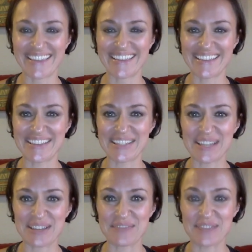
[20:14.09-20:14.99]
is
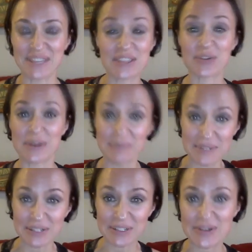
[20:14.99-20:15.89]
kind of like the creme de
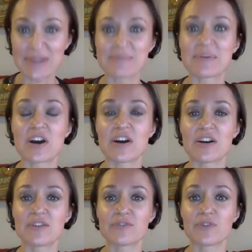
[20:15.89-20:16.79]
la creme
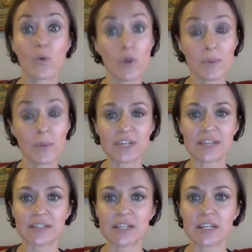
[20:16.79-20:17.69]
of hormone
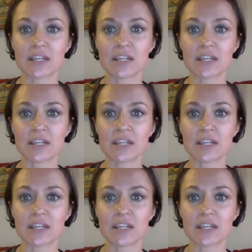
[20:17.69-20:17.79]
testing.